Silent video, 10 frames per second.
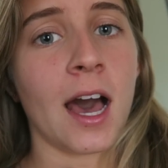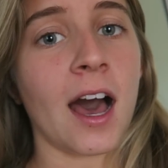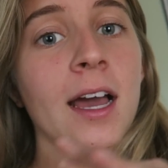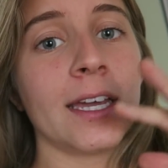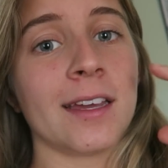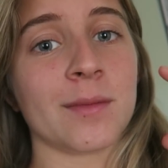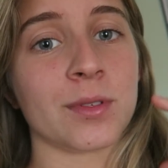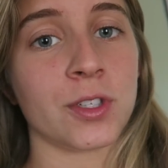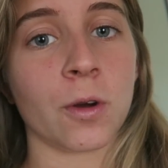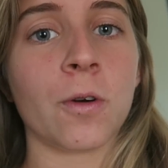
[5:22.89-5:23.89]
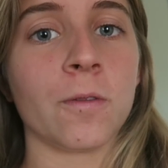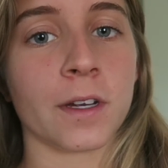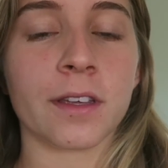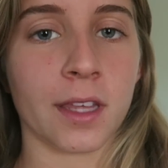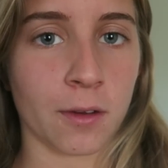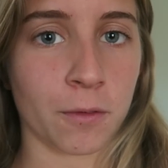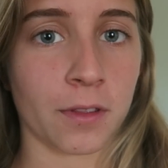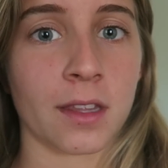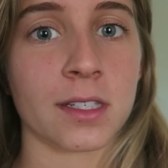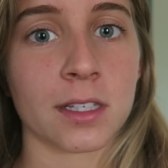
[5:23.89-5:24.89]
I am so very thankful
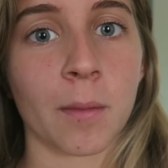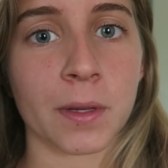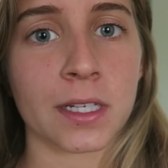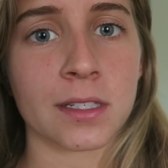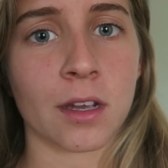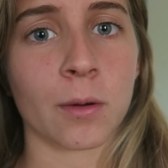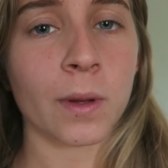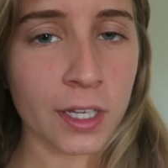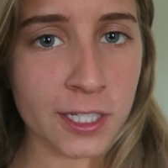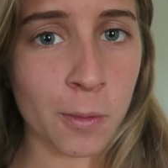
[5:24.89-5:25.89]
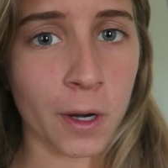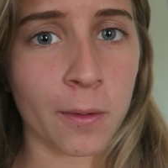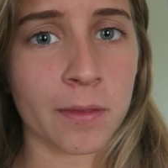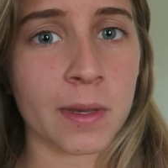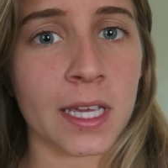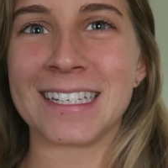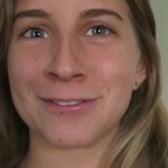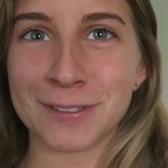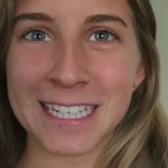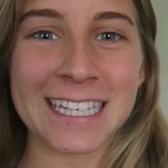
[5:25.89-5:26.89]
that these companies are willing to work with me.
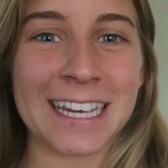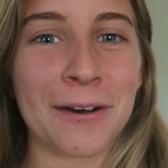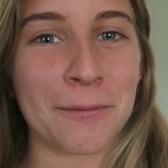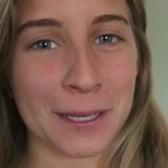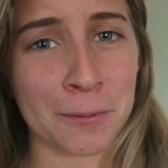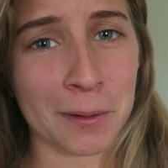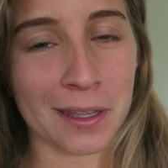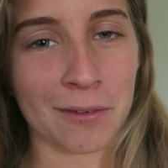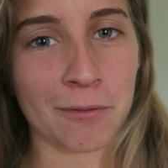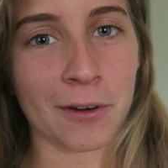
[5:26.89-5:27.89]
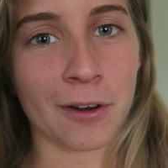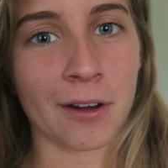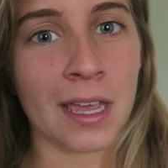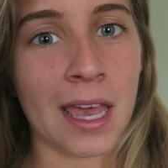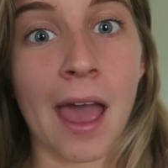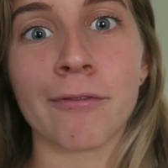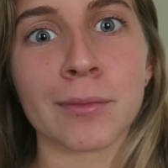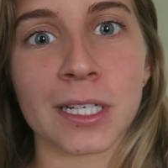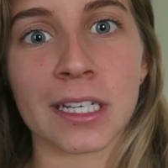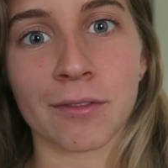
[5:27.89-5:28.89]
It's really a win-win for
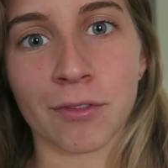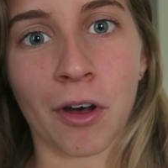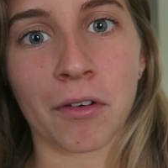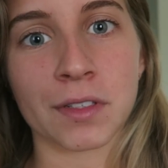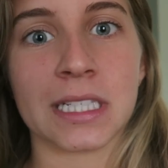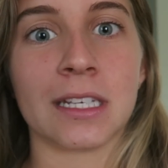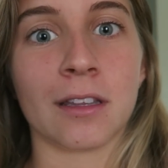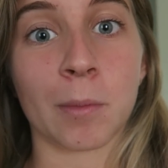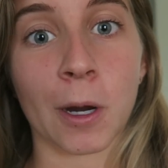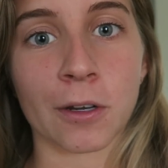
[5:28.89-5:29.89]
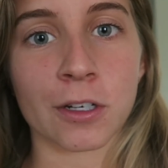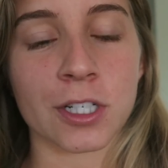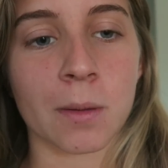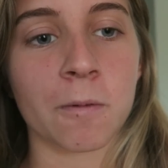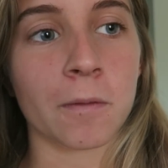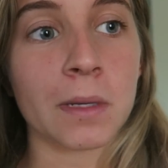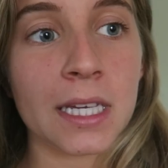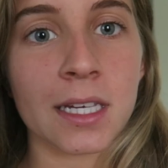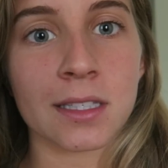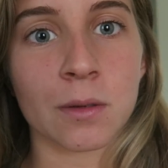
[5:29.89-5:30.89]
everybody involved in the partnership. For
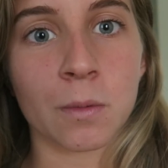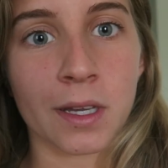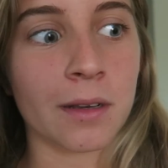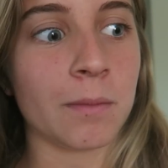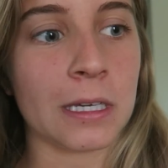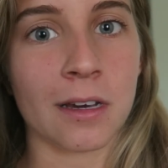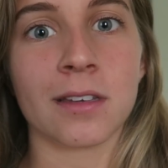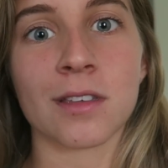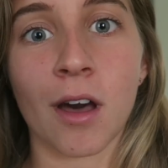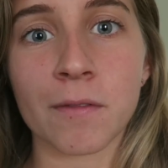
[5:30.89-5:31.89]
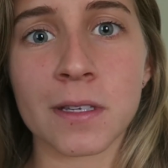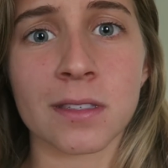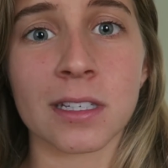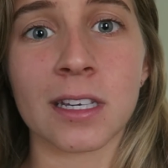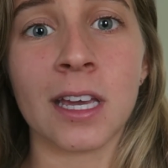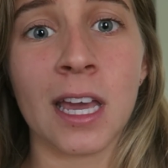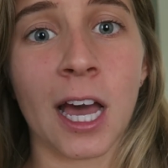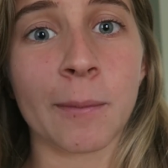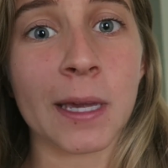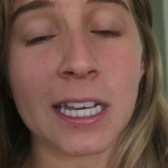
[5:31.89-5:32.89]
me, it's a win because obviously
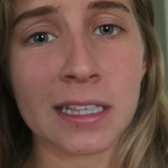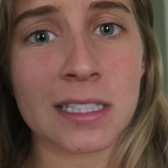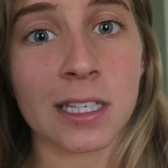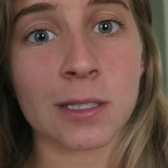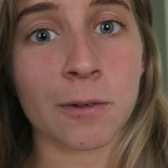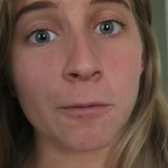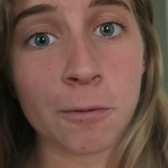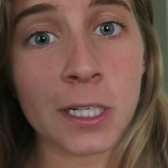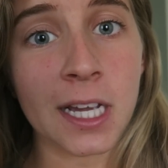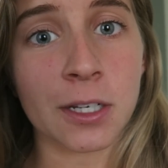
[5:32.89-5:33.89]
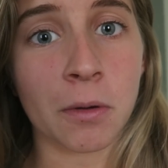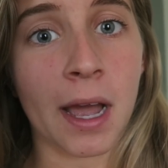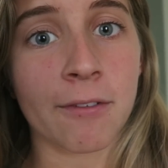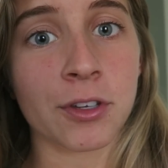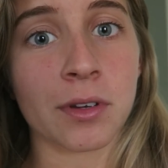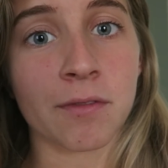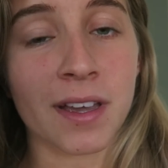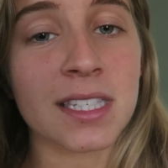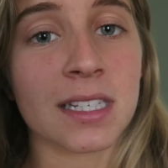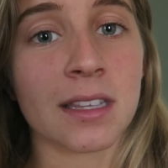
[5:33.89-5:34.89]
I'm getting these things for free. I don't have to
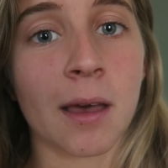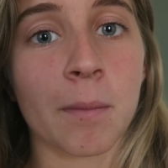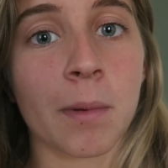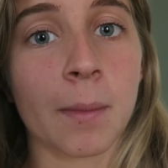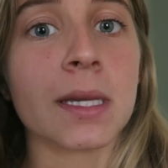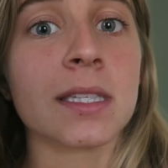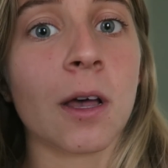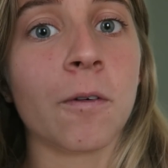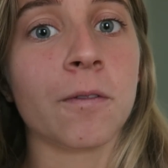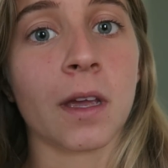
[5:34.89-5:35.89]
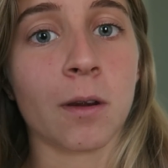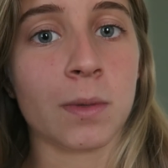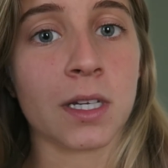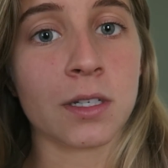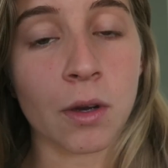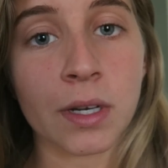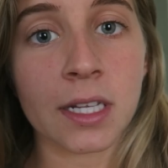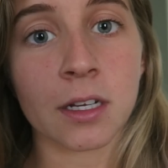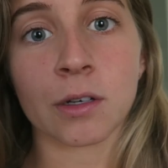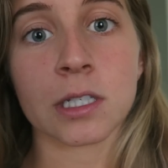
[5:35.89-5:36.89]
invest in them by myself. They are being
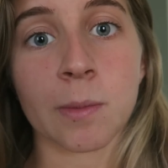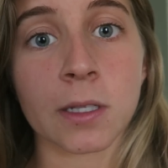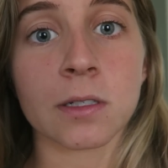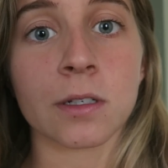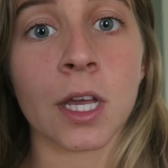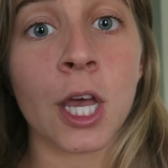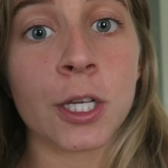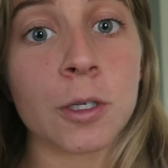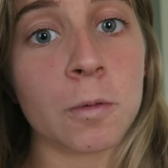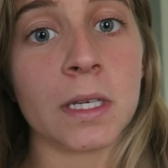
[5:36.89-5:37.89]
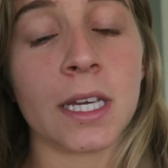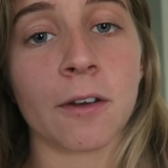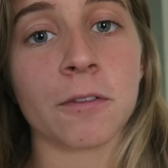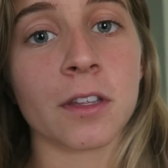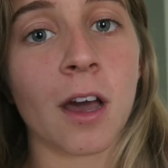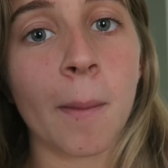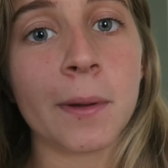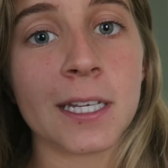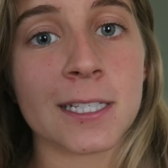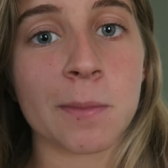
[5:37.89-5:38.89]
donated or sponsored to me. And for the
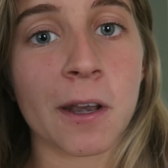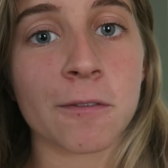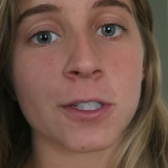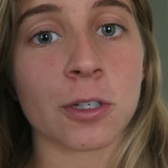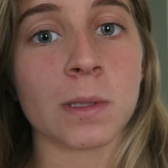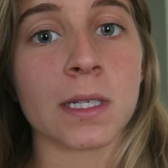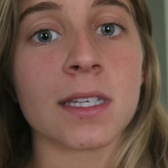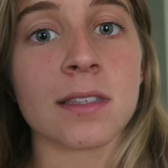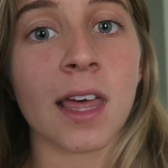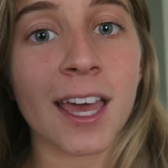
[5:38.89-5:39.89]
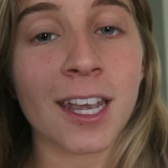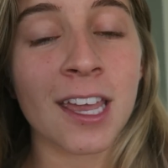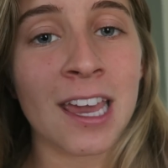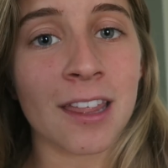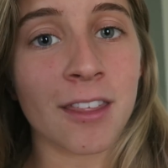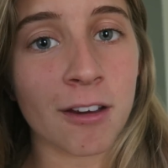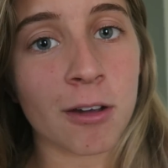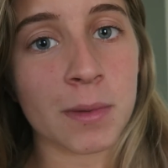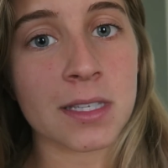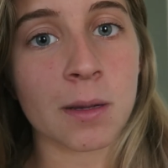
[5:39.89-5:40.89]
company, it's beneficial because then their
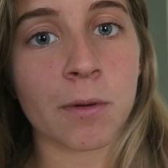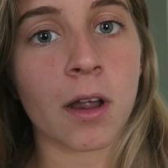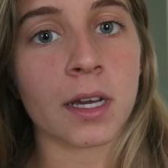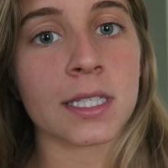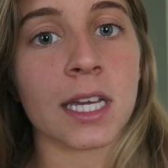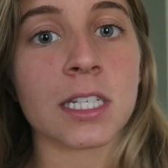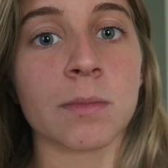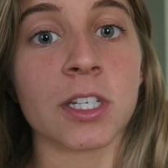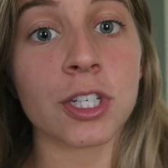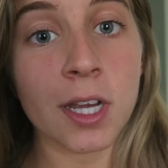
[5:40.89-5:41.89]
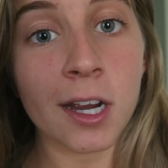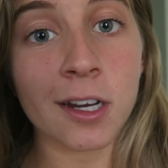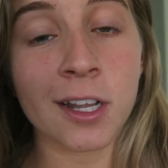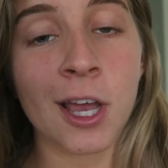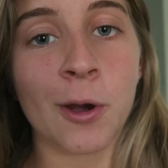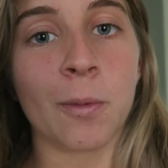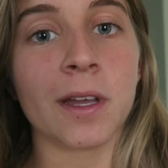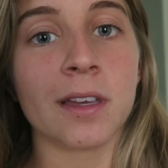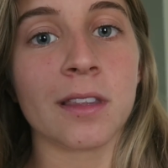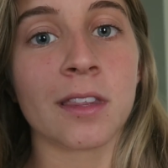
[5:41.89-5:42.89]
amazing products get to be shared
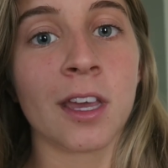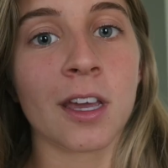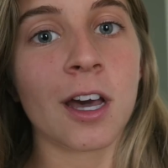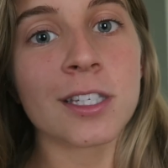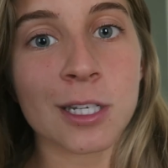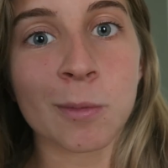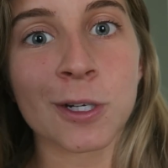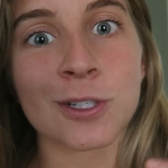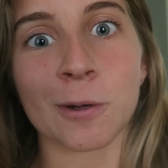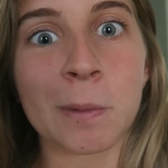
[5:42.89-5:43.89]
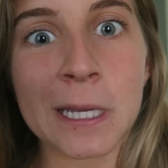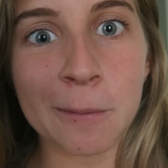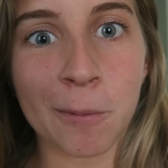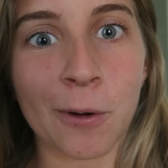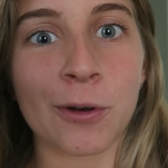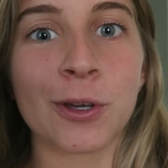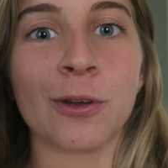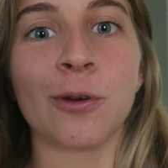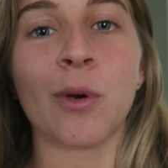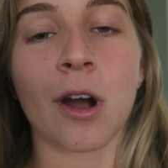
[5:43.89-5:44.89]
with customers or people
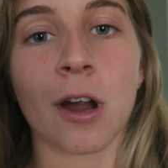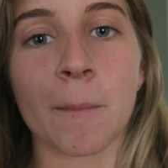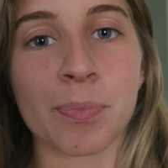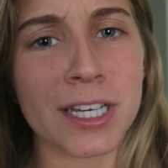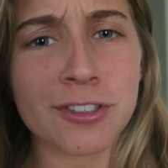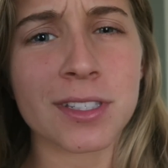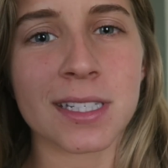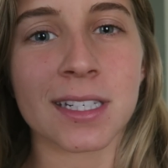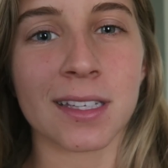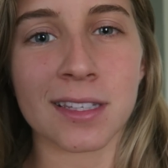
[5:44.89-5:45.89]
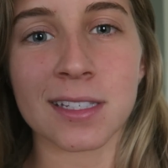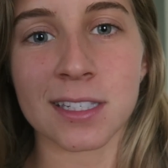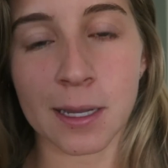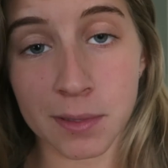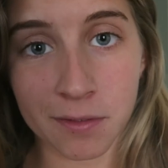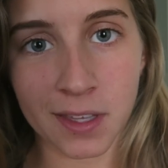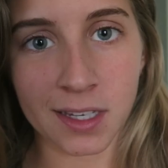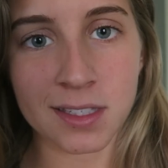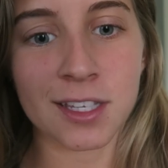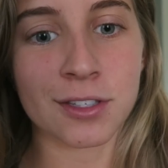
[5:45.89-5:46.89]
who are interested in these types of things.